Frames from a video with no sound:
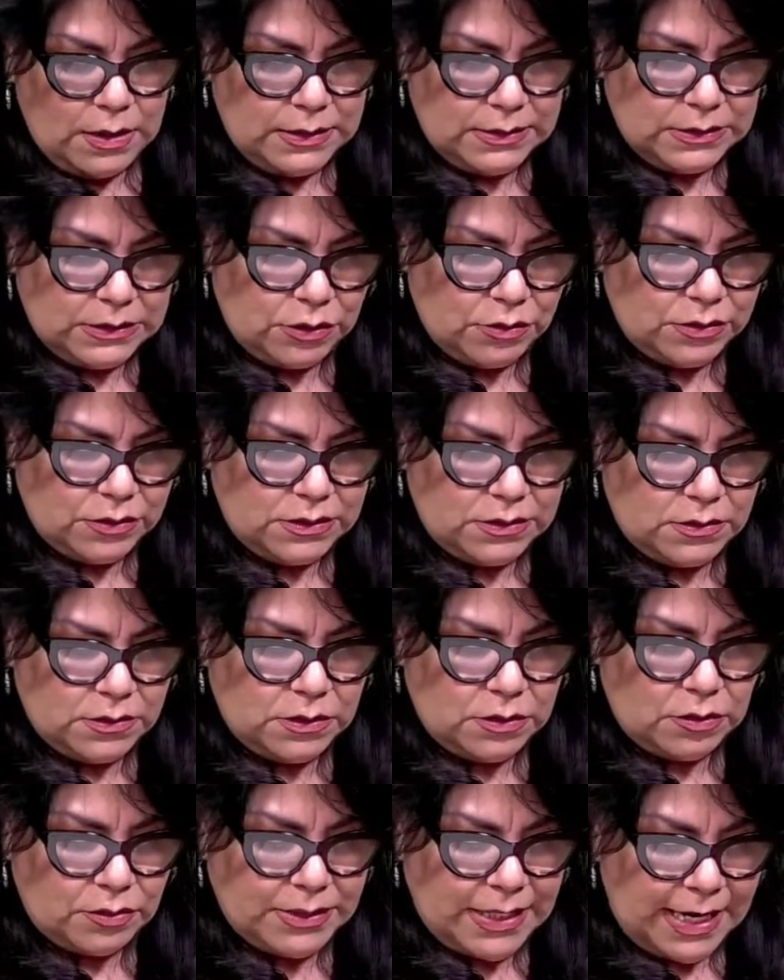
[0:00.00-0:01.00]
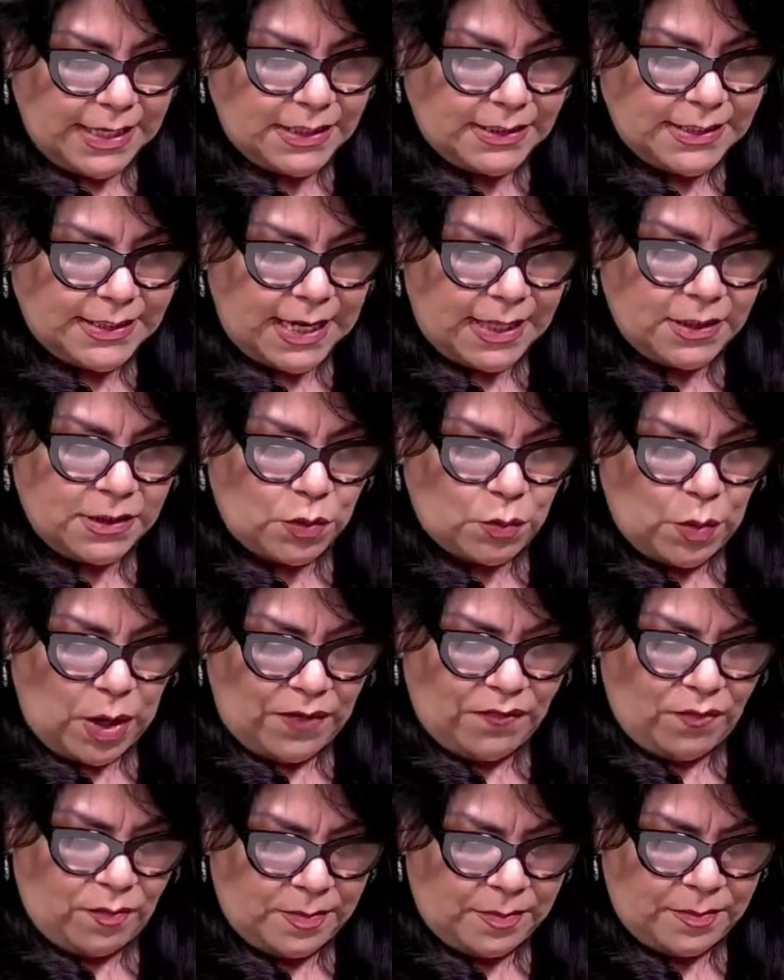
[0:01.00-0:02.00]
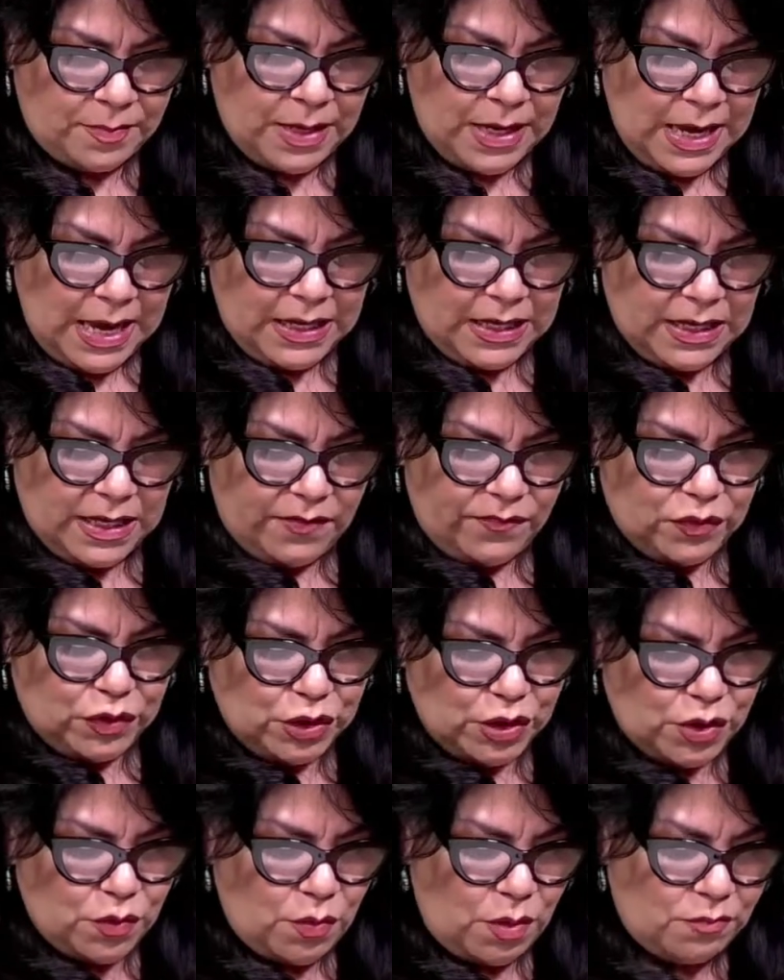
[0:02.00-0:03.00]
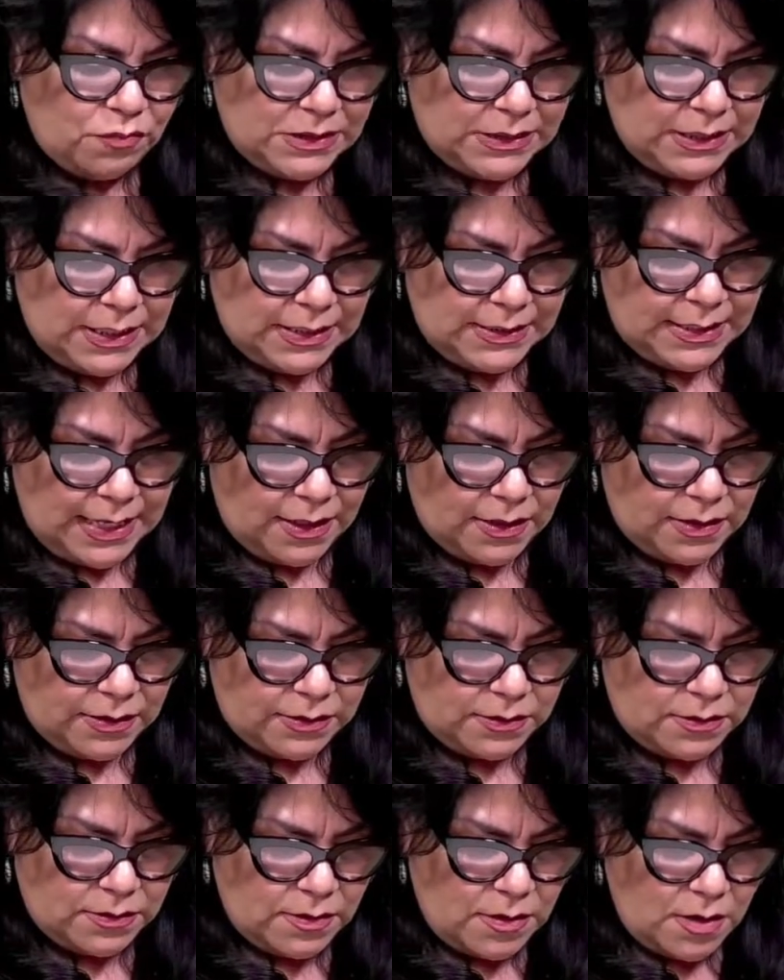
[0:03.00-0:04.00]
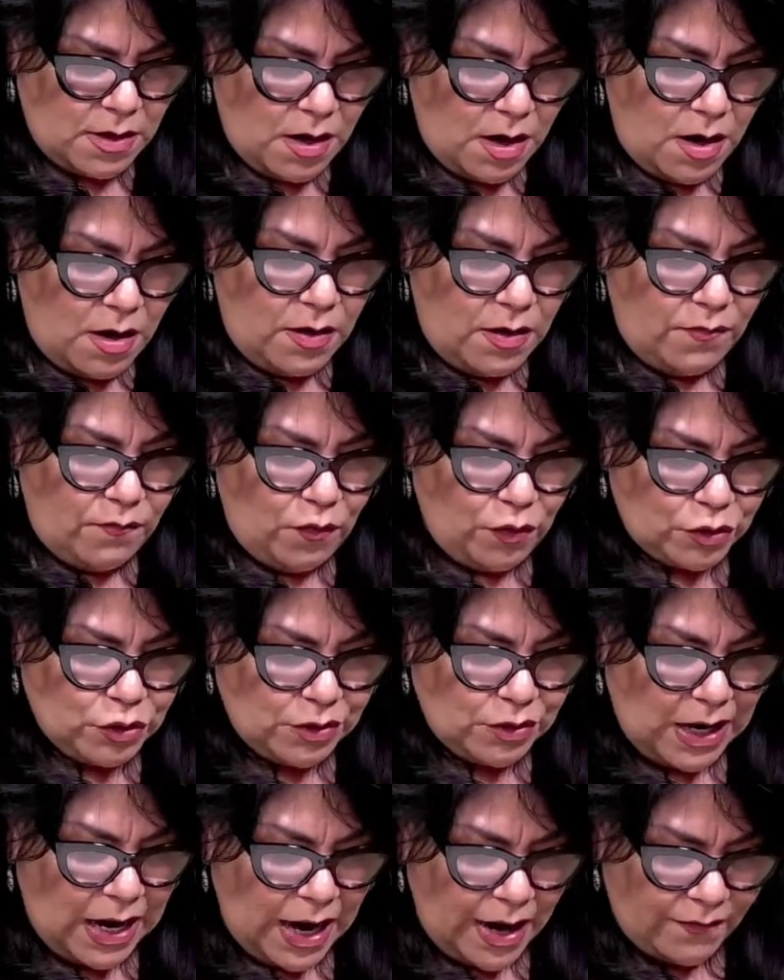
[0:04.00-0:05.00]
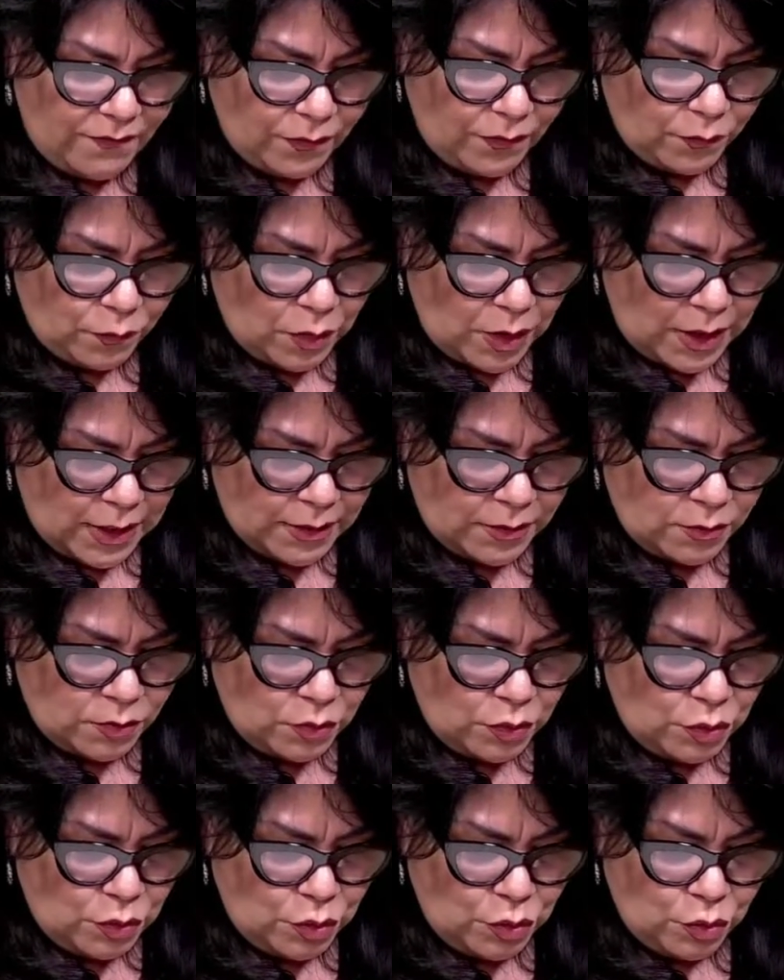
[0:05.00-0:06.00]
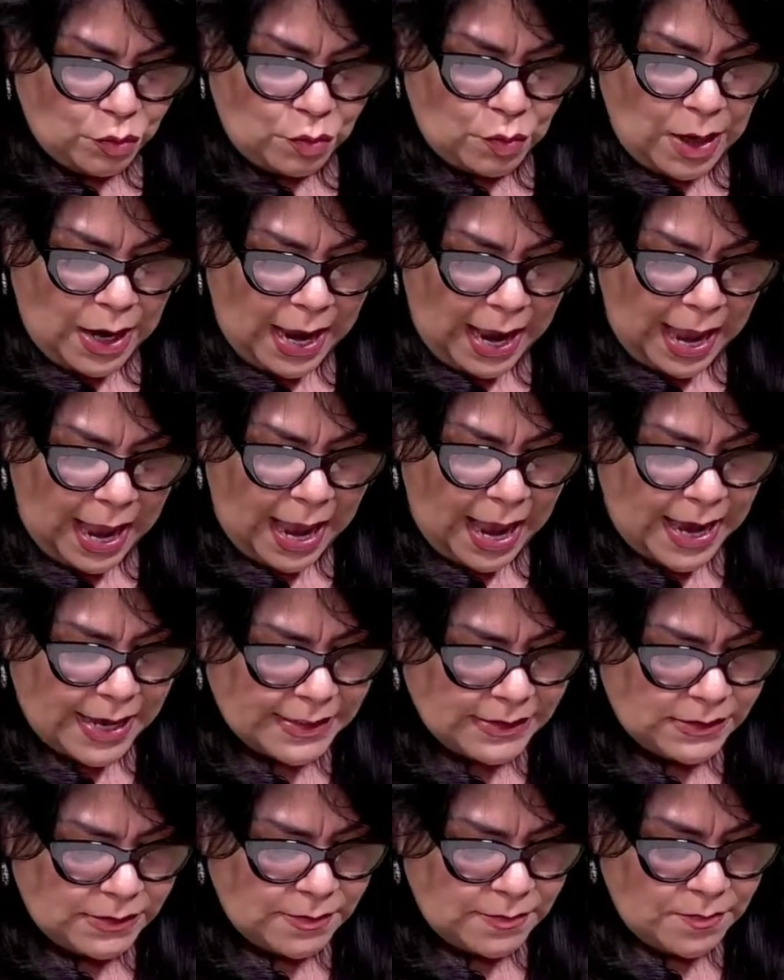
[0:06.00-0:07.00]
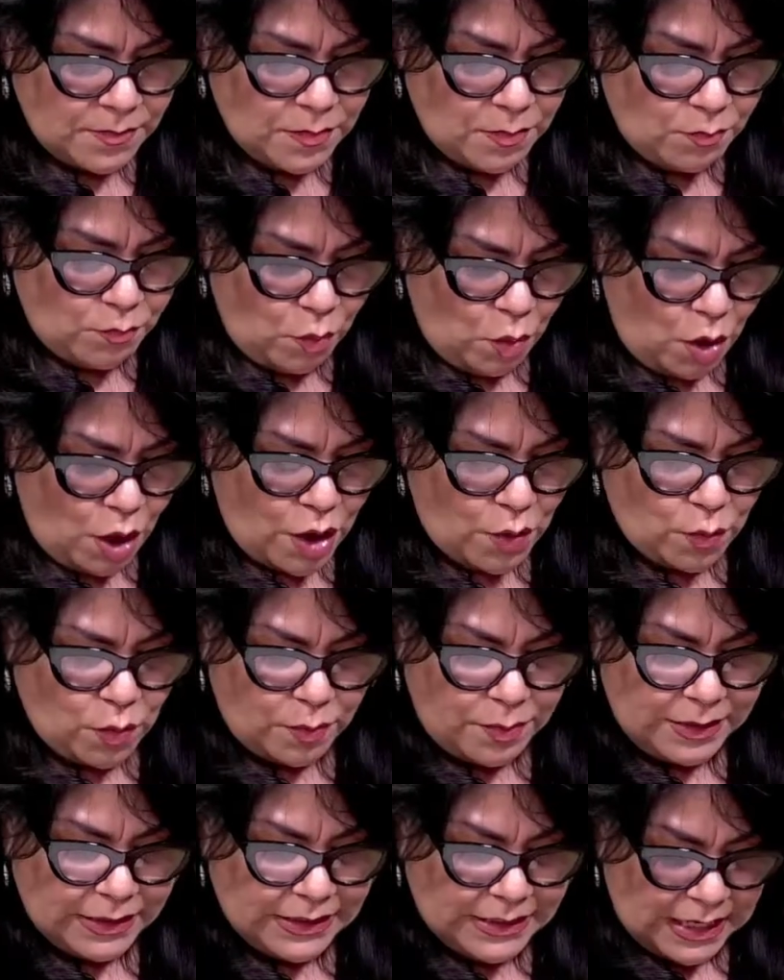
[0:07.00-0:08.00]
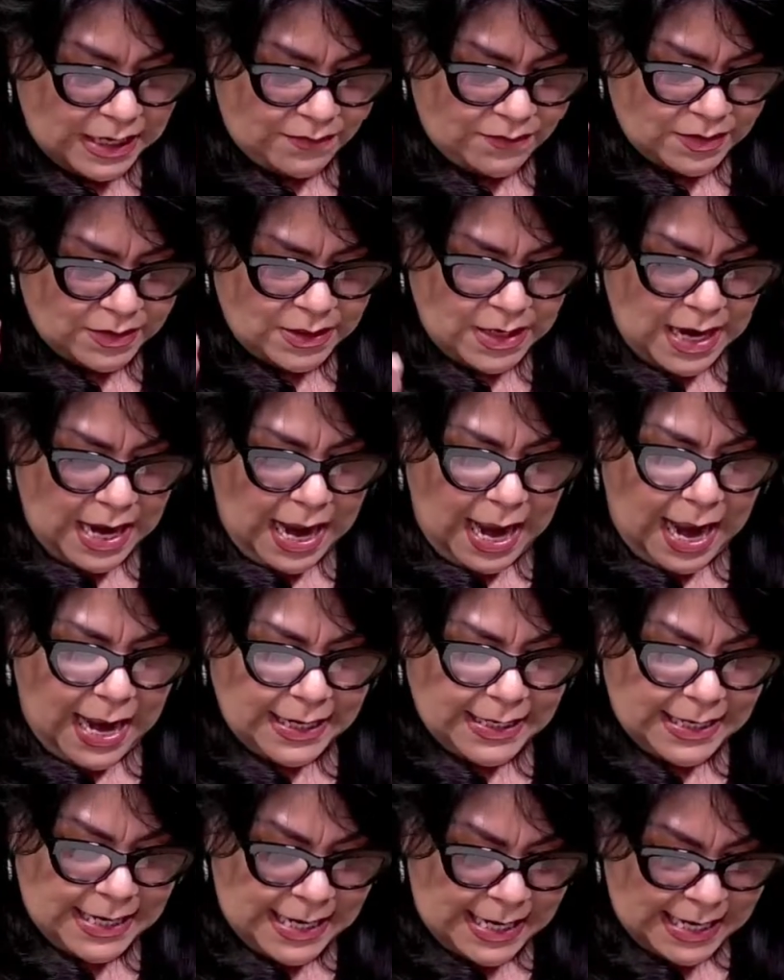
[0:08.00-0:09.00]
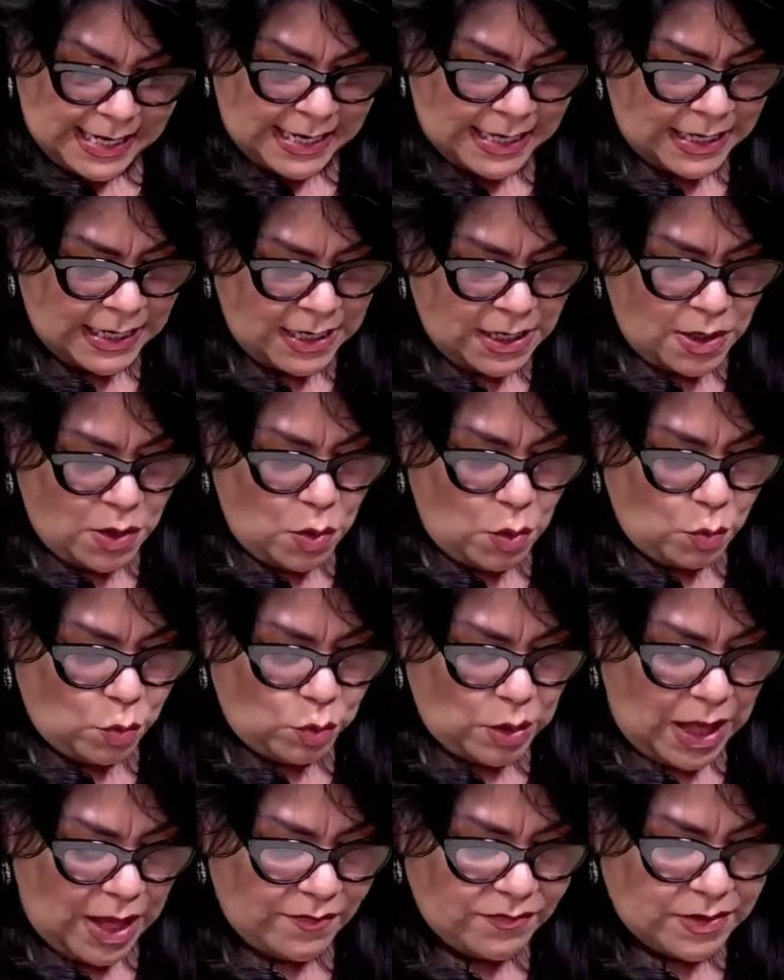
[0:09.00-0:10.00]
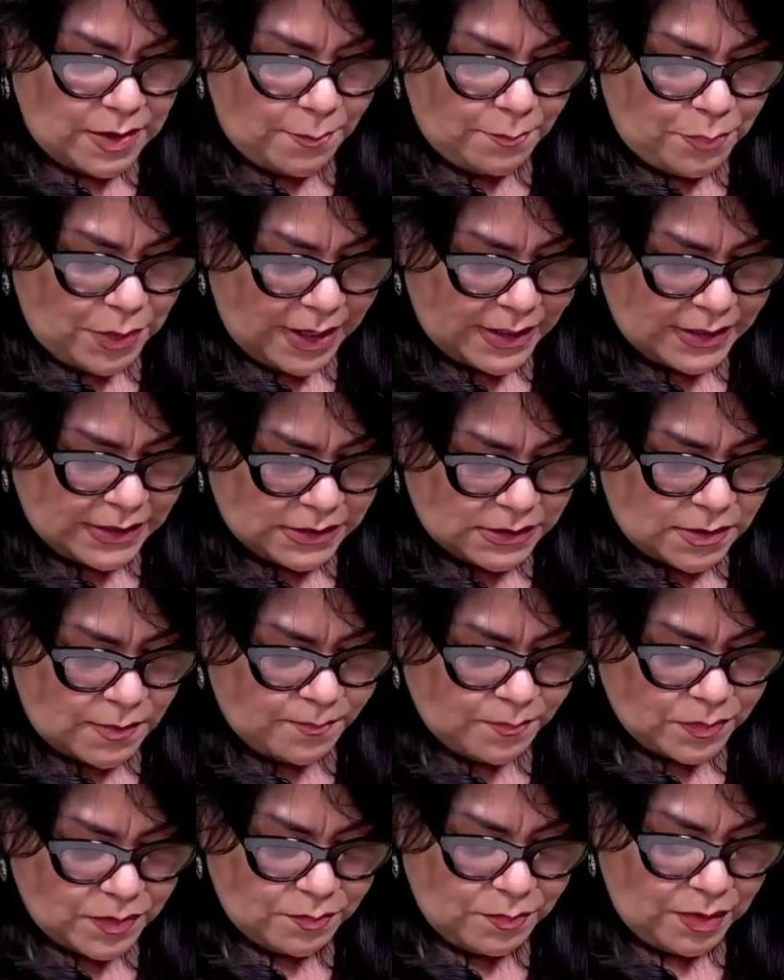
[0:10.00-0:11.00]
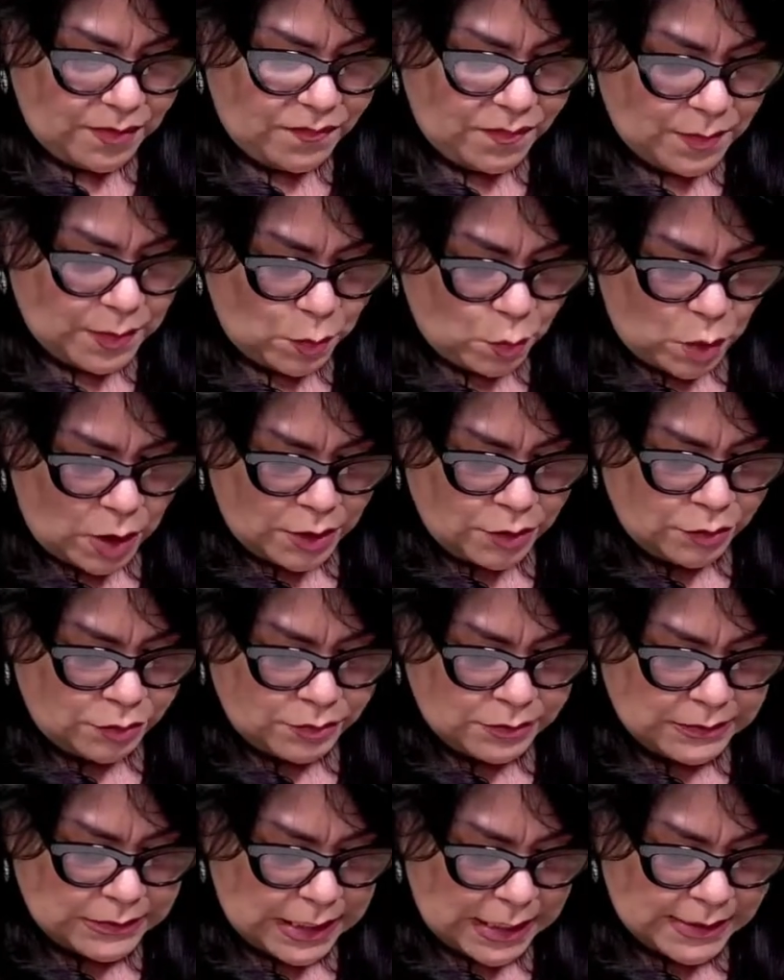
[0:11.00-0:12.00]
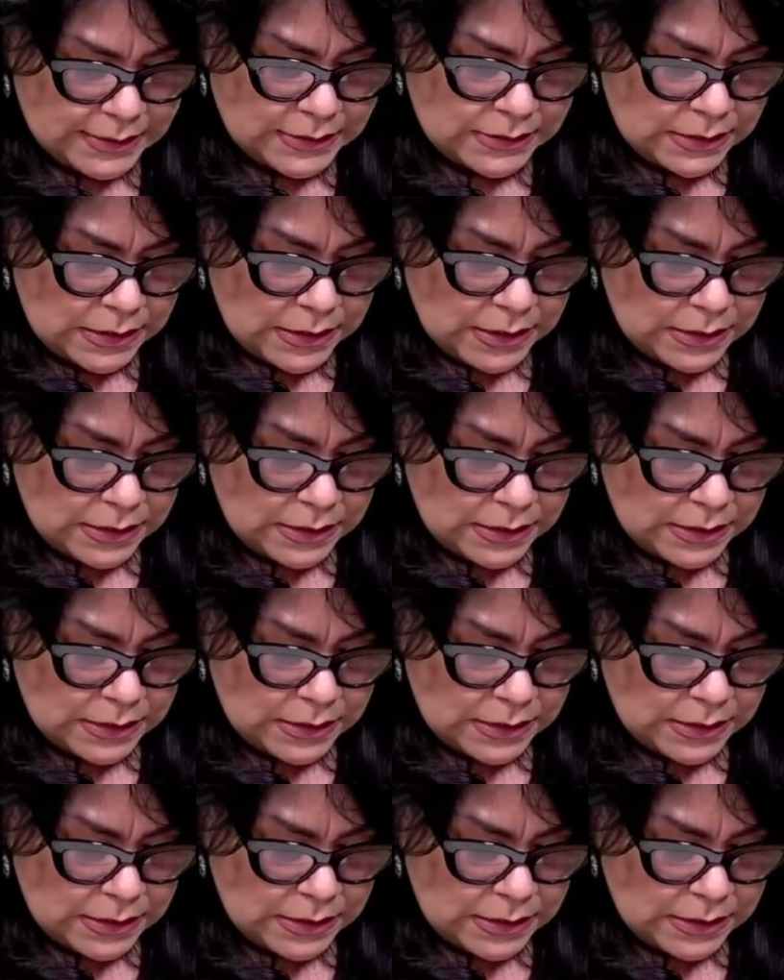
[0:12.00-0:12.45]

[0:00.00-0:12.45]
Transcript: so so take the talent away from him and give it to the one with ten talents. For to everyone who has more will be given, and he will have an abundance. But from the one who does,